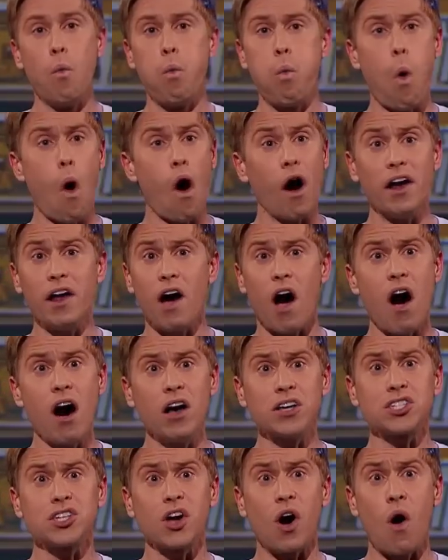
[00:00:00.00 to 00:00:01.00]
What an
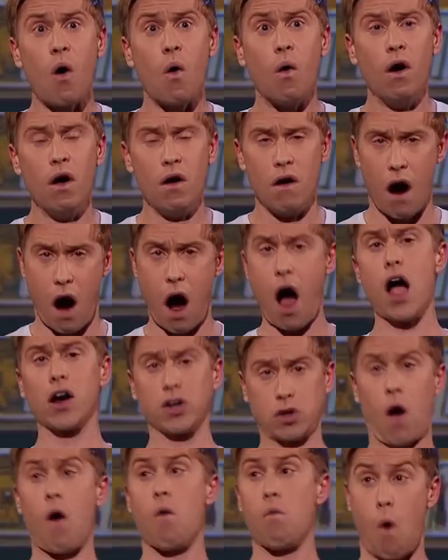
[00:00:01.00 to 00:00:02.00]
arsehole! I
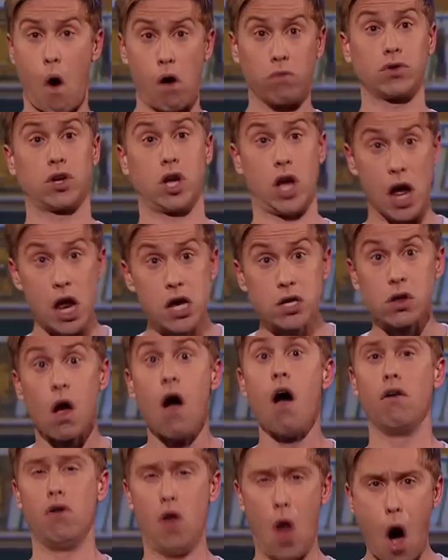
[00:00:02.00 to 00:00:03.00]
don't want kids
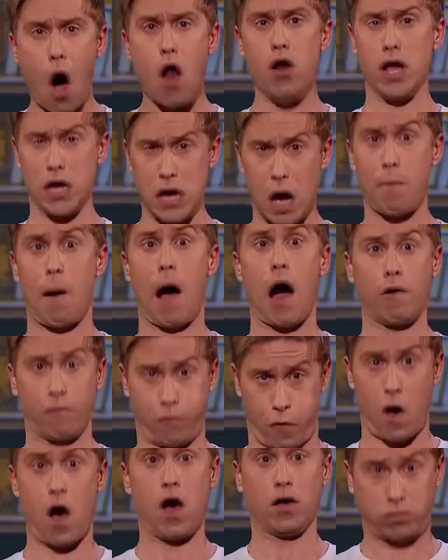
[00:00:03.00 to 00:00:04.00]
learning about
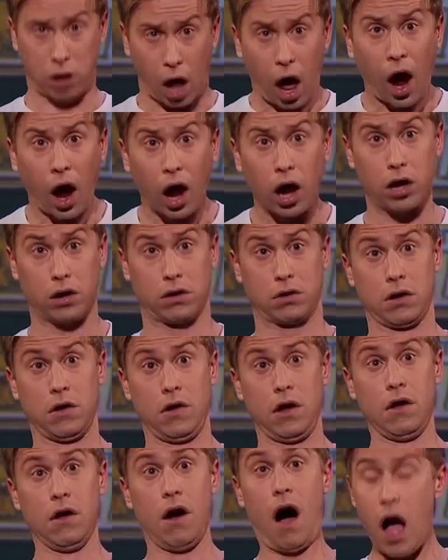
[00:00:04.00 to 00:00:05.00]
first aid.
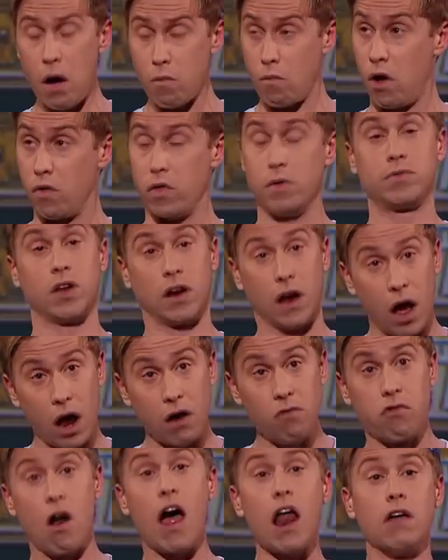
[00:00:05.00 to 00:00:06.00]
I want them to
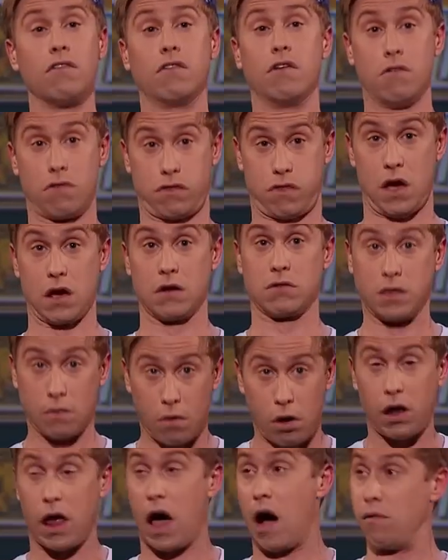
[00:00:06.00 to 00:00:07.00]
learn relevant things that
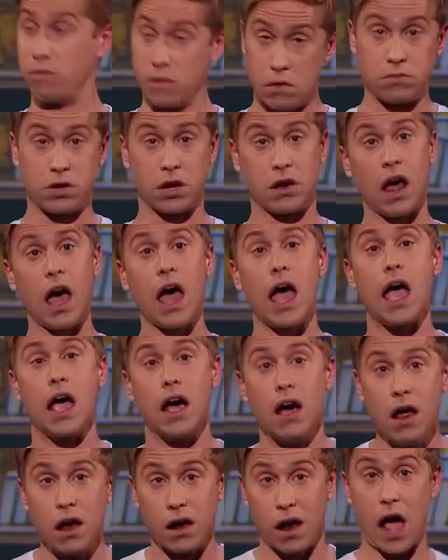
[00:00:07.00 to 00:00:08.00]
will help them
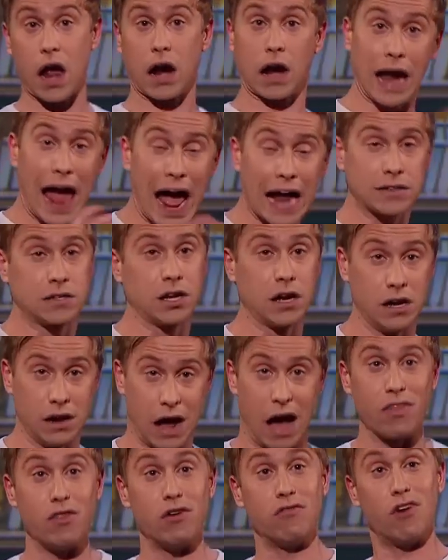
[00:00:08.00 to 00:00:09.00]
today, like Latin
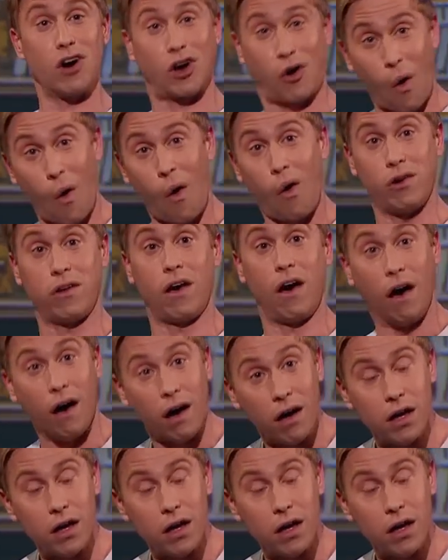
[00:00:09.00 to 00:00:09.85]
and the recorder.